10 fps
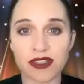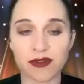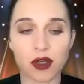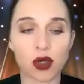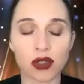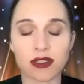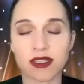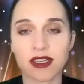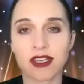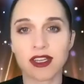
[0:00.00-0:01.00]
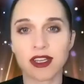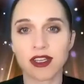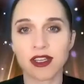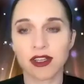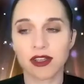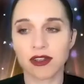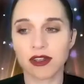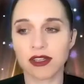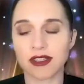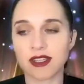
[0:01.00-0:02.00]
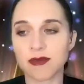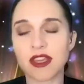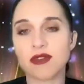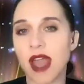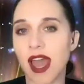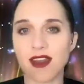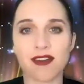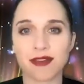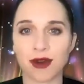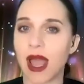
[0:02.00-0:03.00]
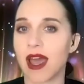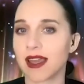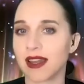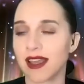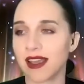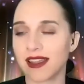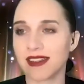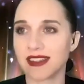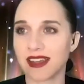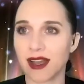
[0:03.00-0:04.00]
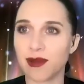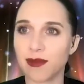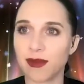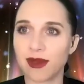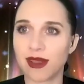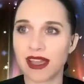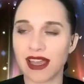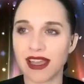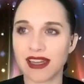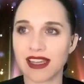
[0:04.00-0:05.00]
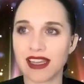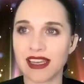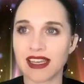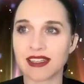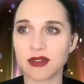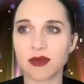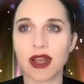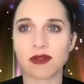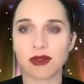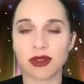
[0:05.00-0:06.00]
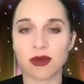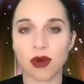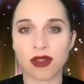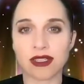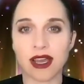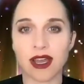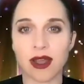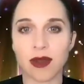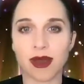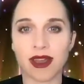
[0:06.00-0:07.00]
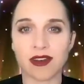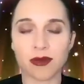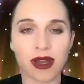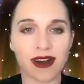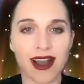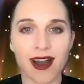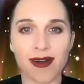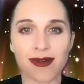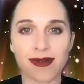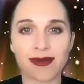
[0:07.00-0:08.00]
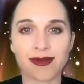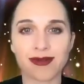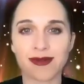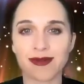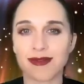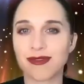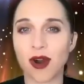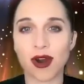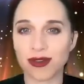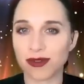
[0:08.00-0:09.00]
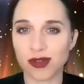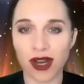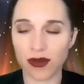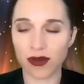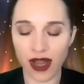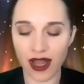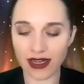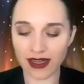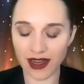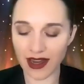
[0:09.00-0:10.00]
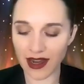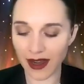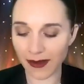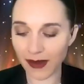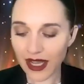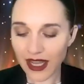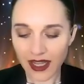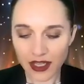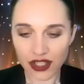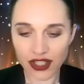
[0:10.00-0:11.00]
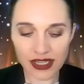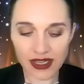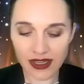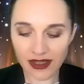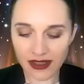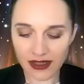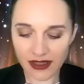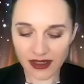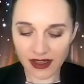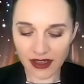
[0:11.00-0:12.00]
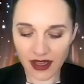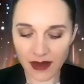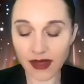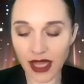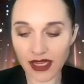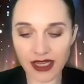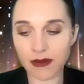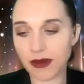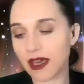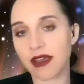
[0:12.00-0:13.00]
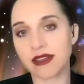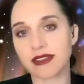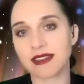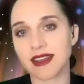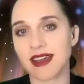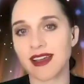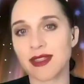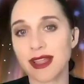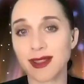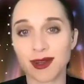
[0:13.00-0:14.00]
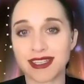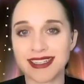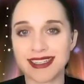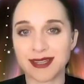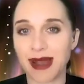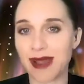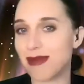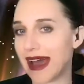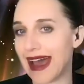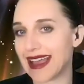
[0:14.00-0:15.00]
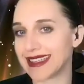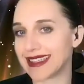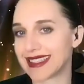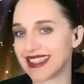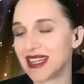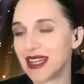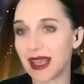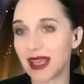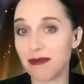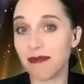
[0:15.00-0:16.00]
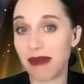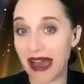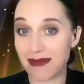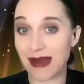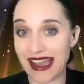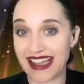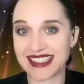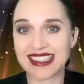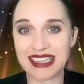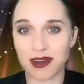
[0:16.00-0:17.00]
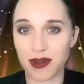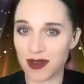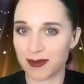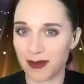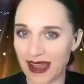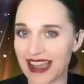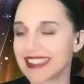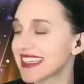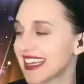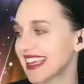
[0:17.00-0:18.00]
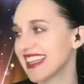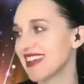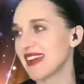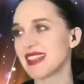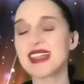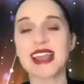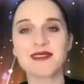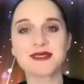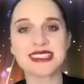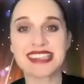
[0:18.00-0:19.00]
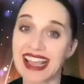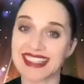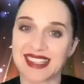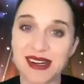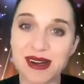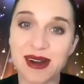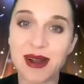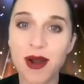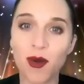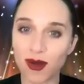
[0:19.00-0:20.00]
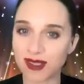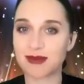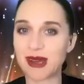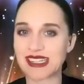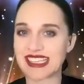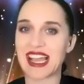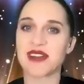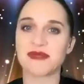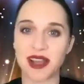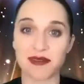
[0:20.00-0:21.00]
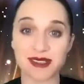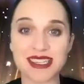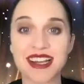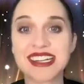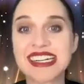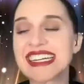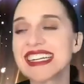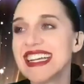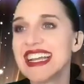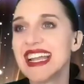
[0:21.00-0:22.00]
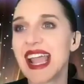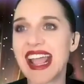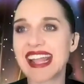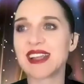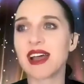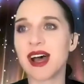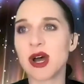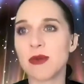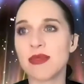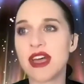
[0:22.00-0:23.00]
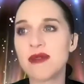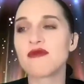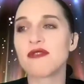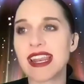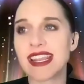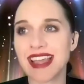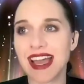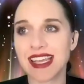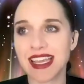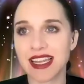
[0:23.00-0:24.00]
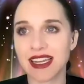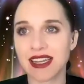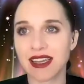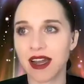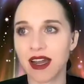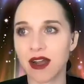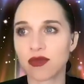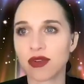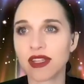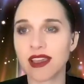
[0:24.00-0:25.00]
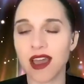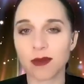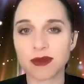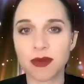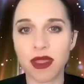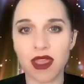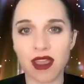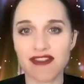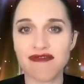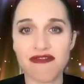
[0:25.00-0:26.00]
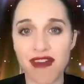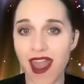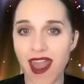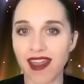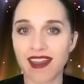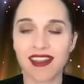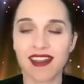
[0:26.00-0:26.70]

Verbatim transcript: difficult. It's something you cannot forget, and um, and it is around with you all the time, and no matter how far you try to run, um, she I'm lucky because uh, they looked into my past, like my past, Lena Hall's past, and they found that I was a dancer once upon a time when I was younger. And um, them writing that in uh, really helped me convey